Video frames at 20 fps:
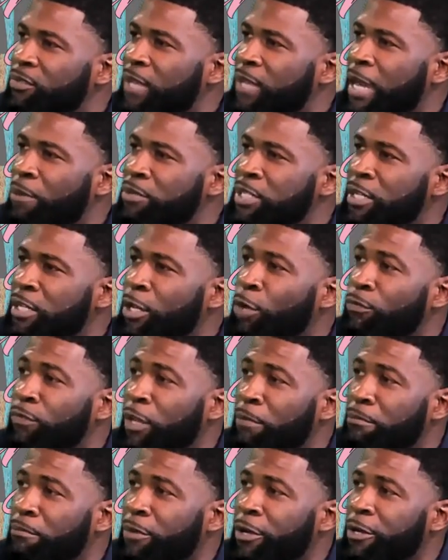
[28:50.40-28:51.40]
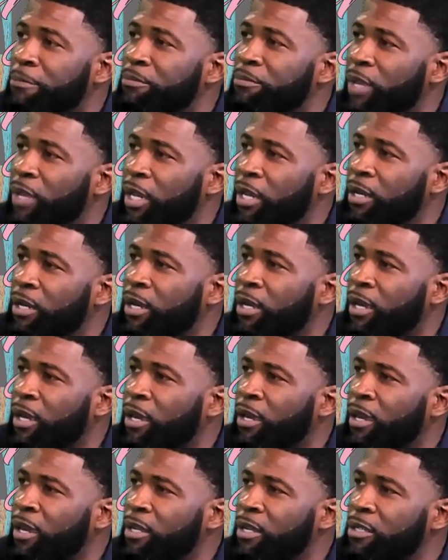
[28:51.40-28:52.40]
That was in November,
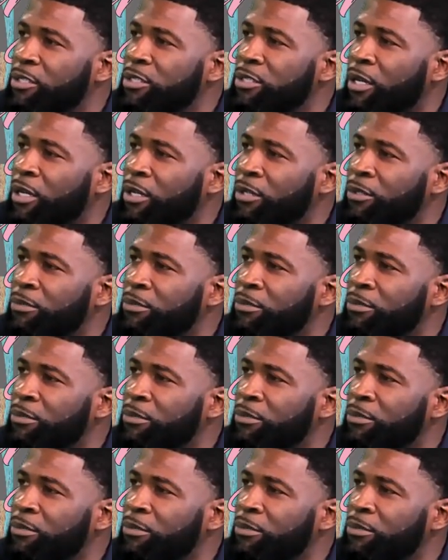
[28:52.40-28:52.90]
and so